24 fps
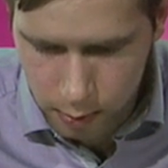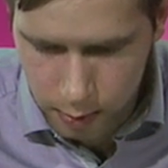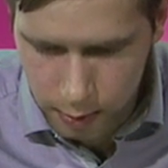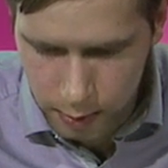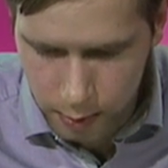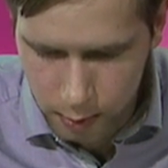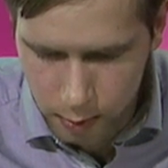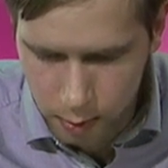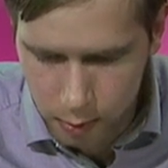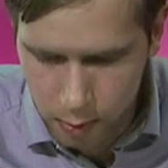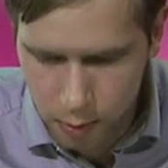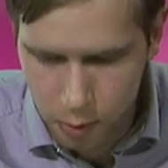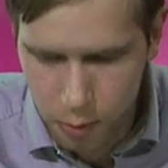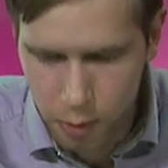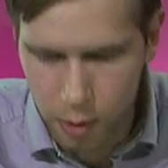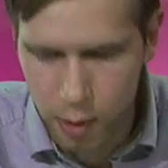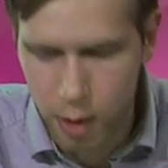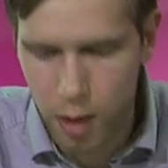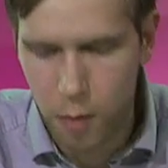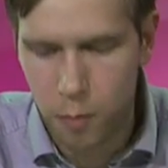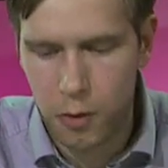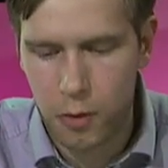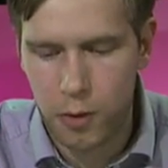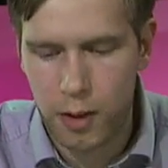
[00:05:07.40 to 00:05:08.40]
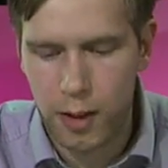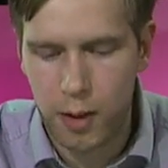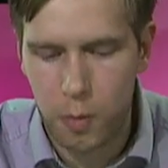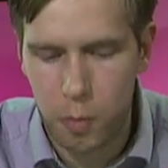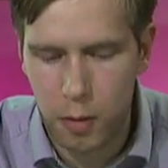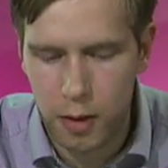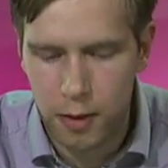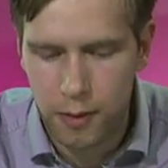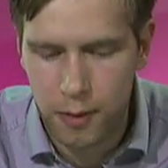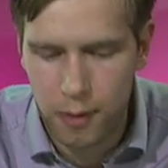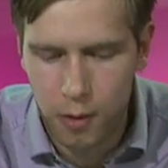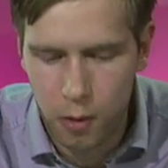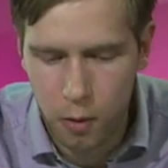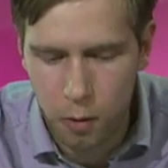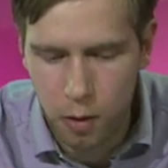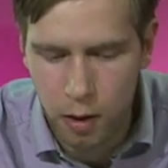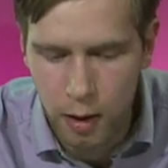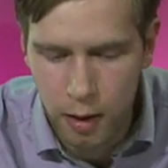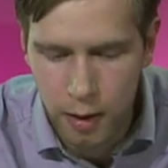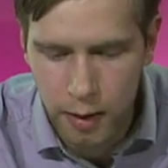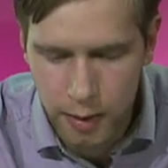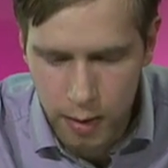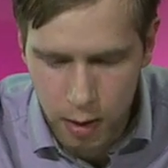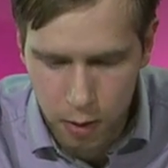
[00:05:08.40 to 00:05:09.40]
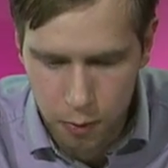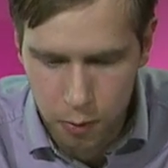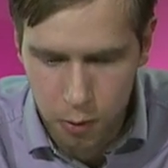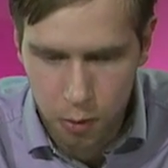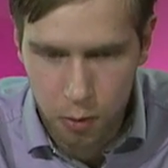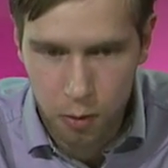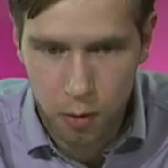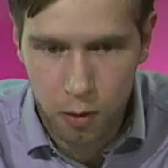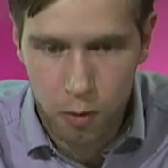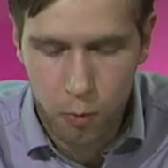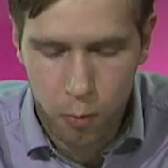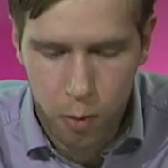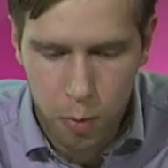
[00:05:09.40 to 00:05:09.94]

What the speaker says: then you come to EBIT. So if you